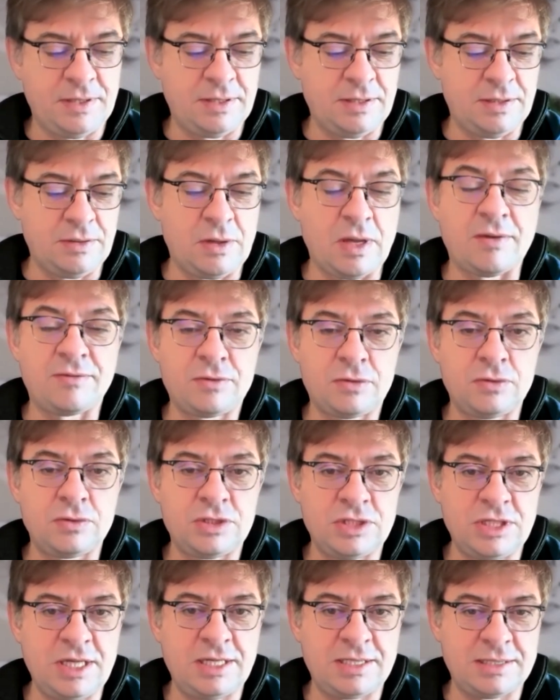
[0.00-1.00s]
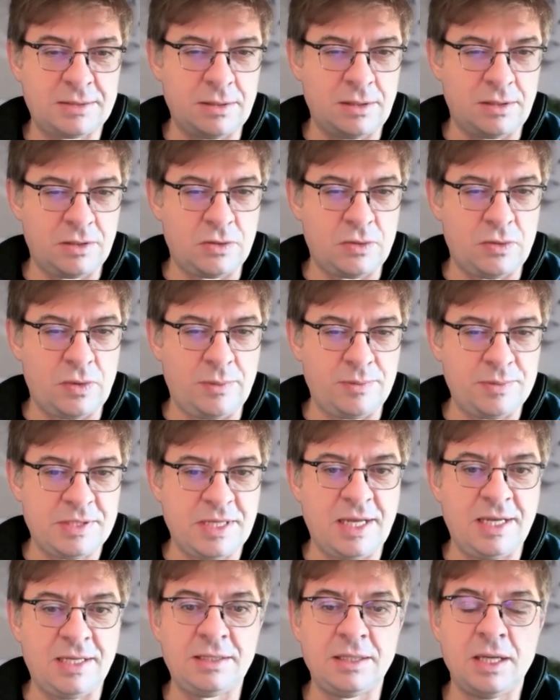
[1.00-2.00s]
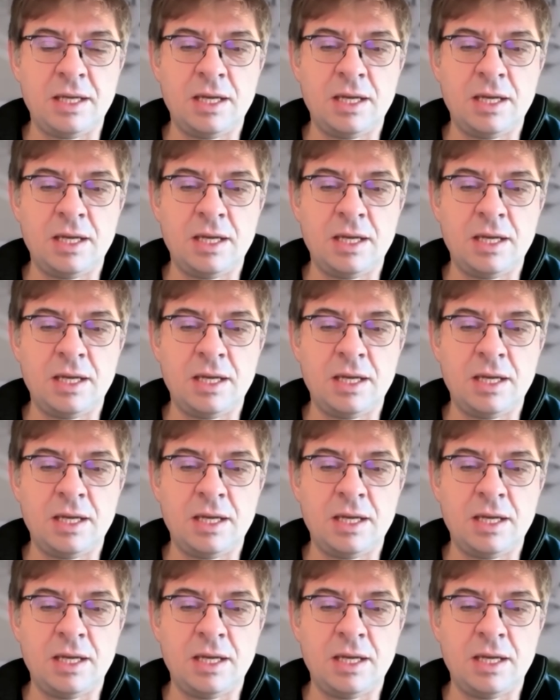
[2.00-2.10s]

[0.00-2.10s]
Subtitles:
You have to check on a website